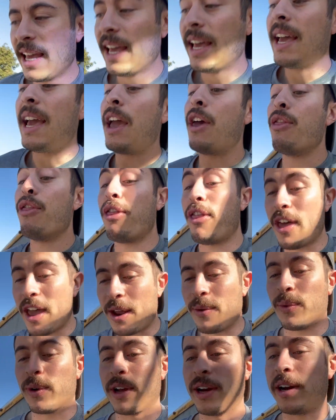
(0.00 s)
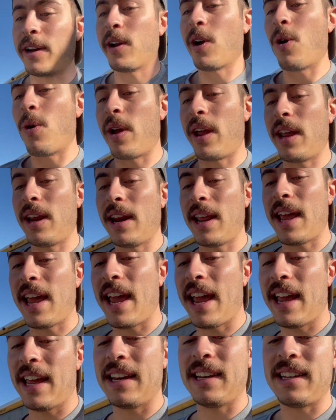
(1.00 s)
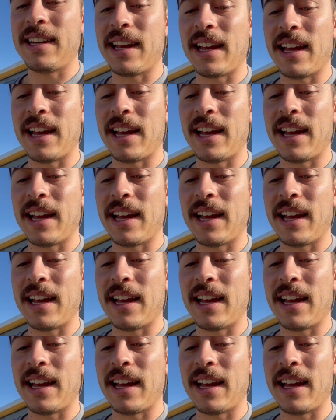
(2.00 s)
and then we're gonna go in and